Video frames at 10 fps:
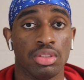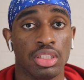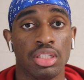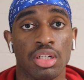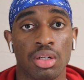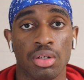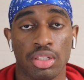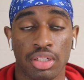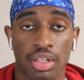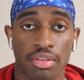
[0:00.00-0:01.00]
cheat code
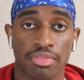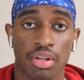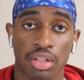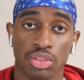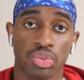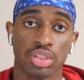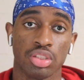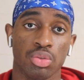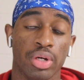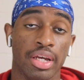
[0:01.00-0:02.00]
and getting a flawless
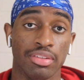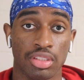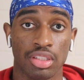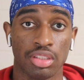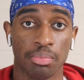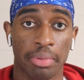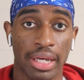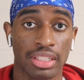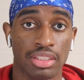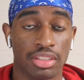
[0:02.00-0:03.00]
360 waves is
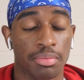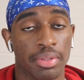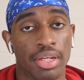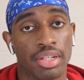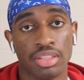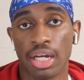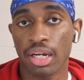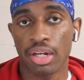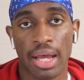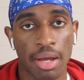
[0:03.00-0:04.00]
patience, man. It's not
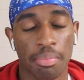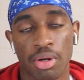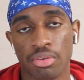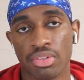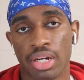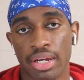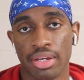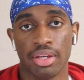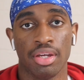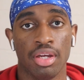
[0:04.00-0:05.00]
gonna happen overnight.
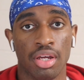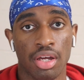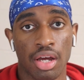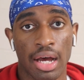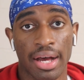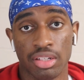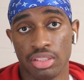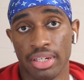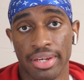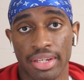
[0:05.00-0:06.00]
I'll
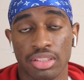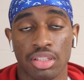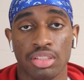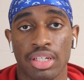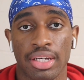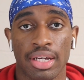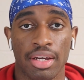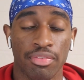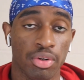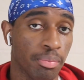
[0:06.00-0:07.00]
say it's gonna take,
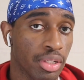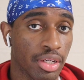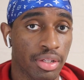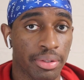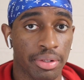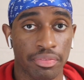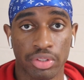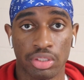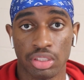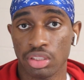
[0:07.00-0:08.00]
if you're a beginner, if
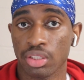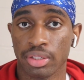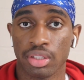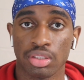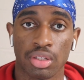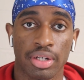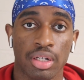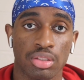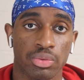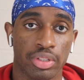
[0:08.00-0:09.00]
you're just starting
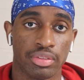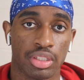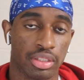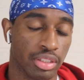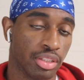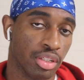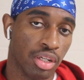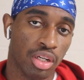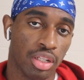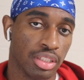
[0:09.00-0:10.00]
out your wave journey,
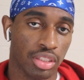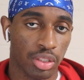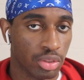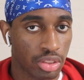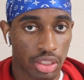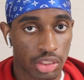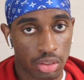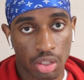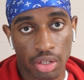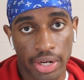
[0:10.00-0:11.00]
let's say you just cut your
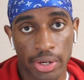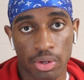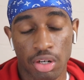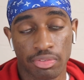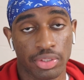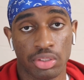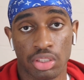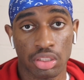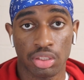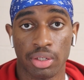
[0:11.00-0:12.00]
long hair off or you're
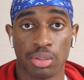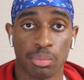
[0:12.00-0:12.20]
just starting to